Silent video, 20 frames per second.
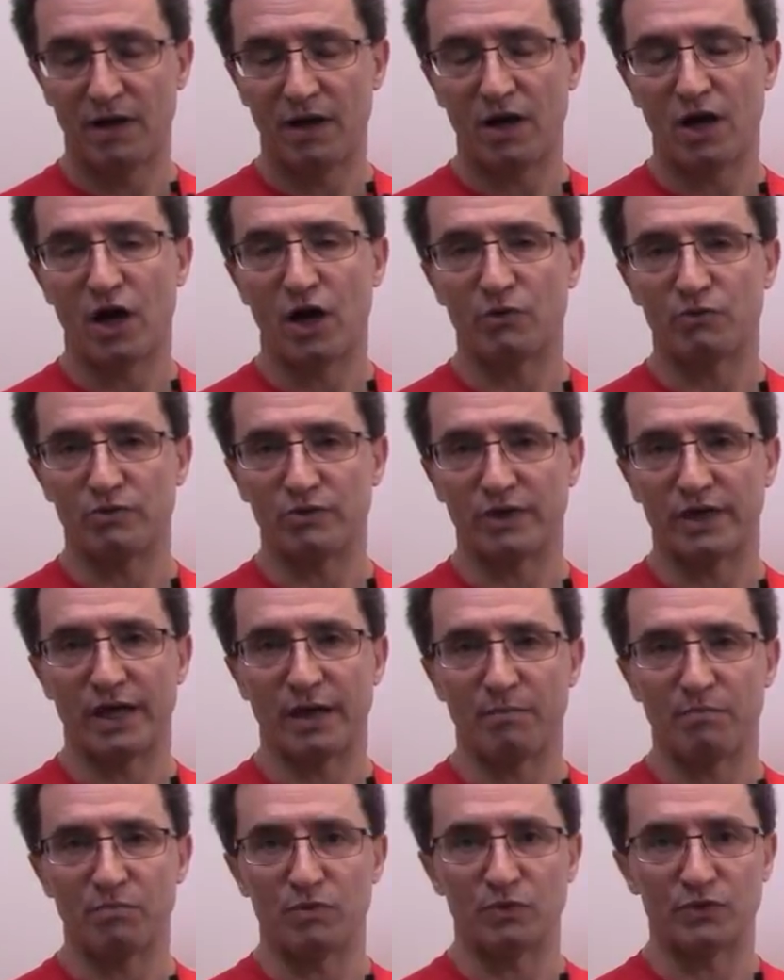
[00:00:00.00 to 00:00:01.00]
how you
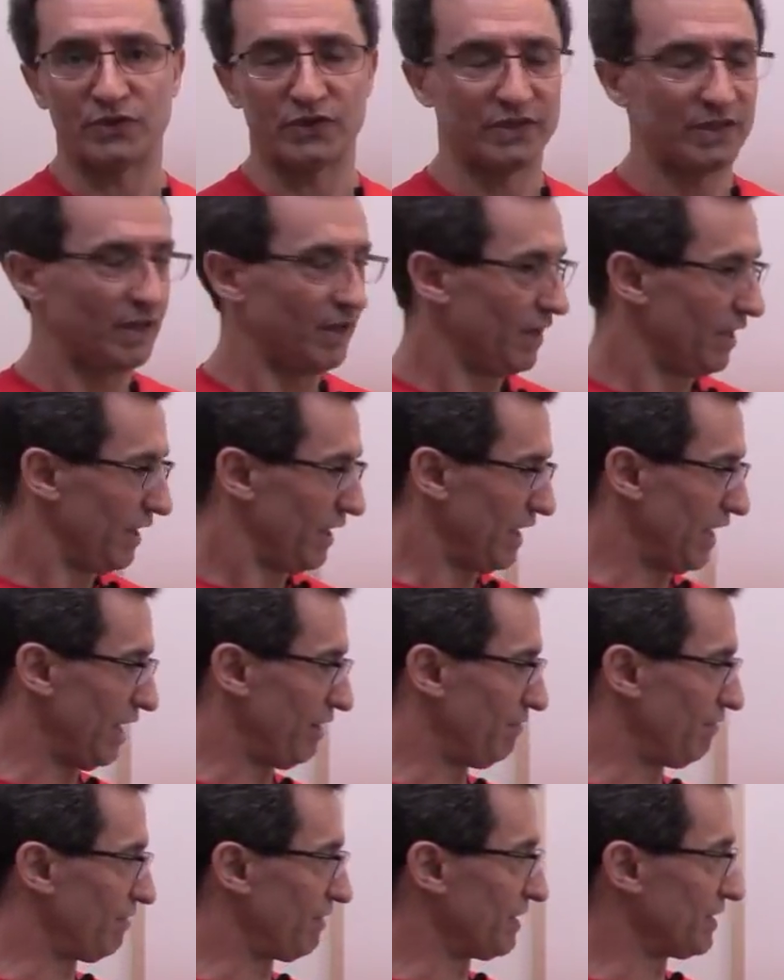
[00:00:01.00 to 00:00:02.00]
can boost
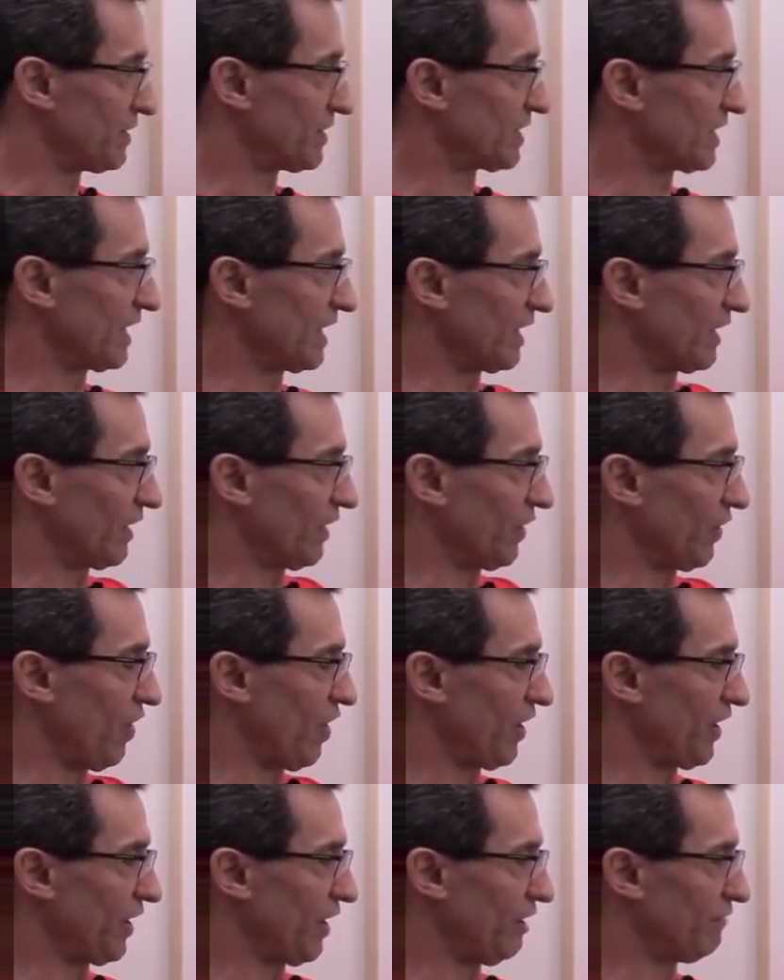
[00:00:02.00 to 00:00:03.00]
every single
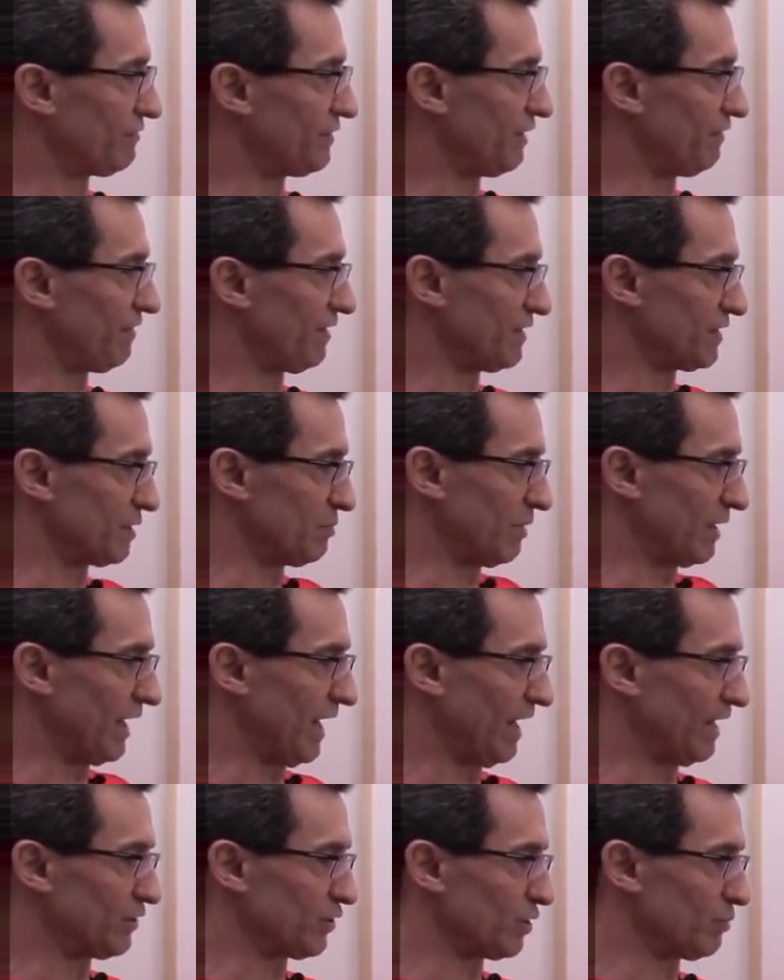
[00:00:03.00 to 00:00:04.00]
line of defense
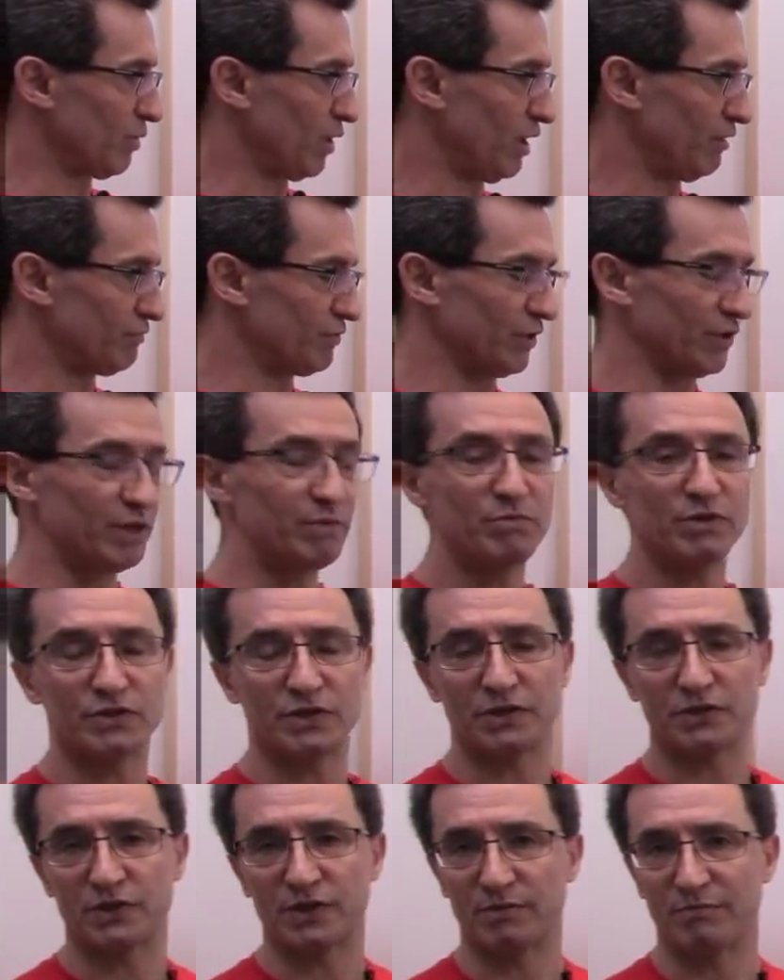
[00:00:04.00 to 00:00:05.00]
mechanism of your immune
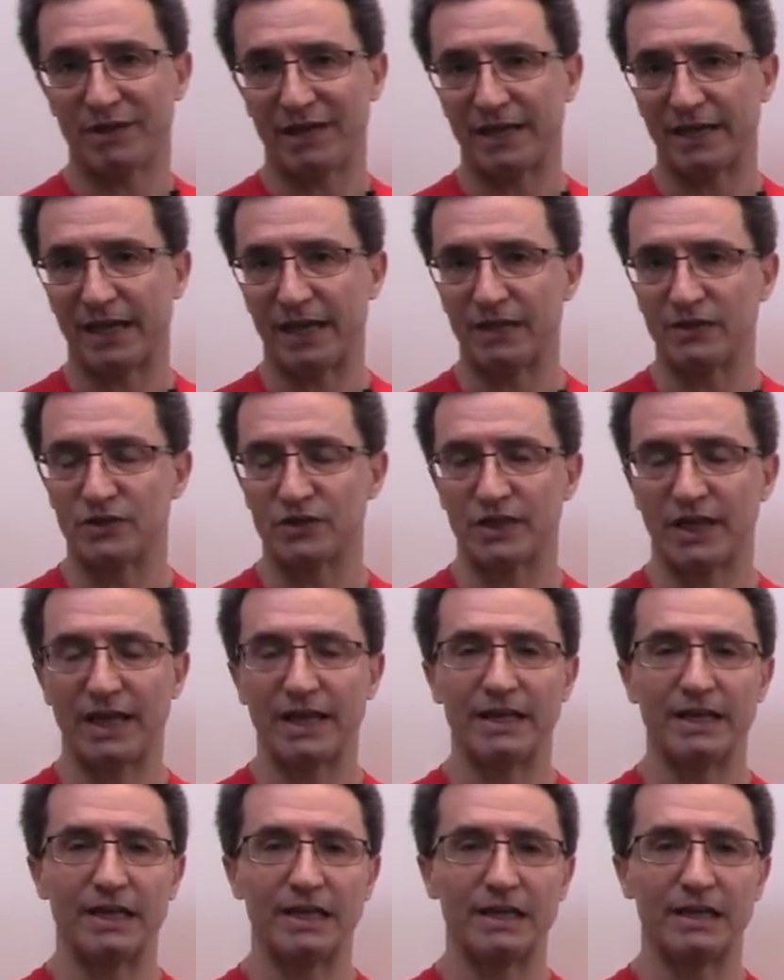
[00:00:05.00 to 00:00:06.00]
system against
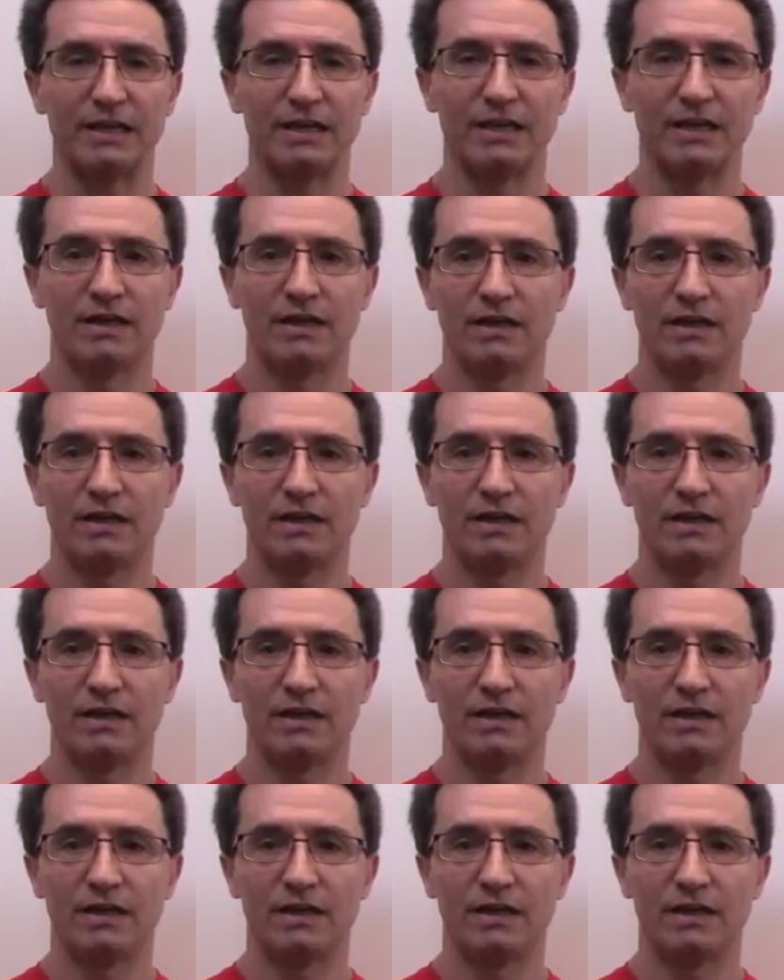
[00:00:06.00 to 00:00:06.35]
any